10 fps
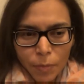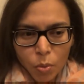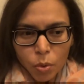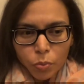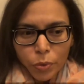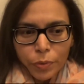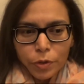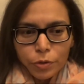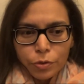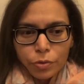what we
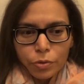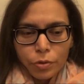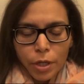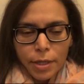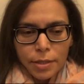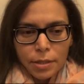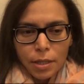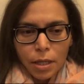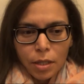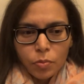will do is
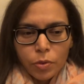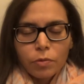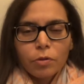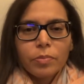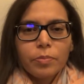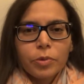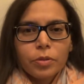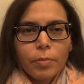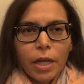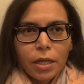that we will
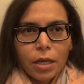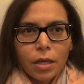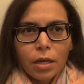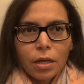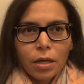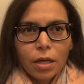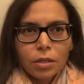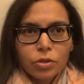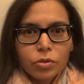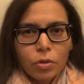make
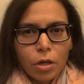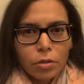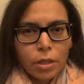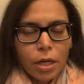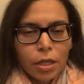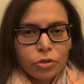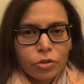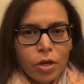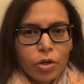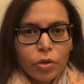uh, two other
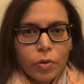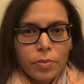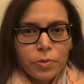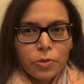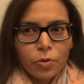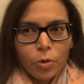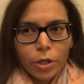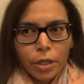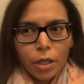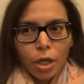electrocardiograms
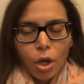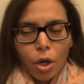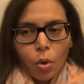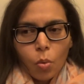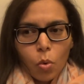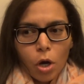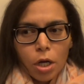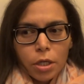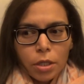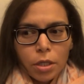normally.
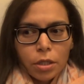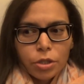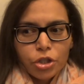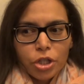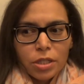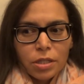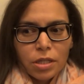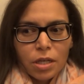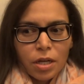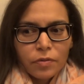One
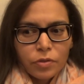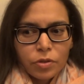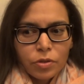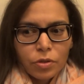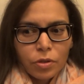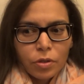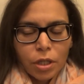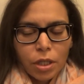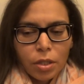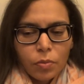just after
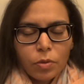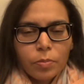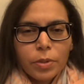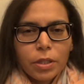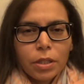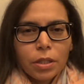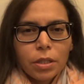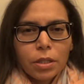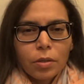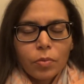he will
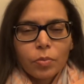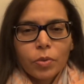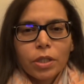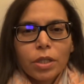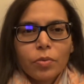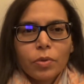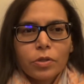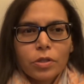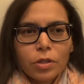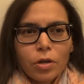be, when he will
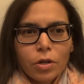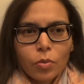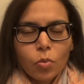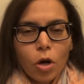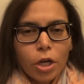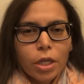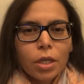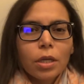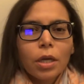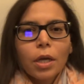start walking,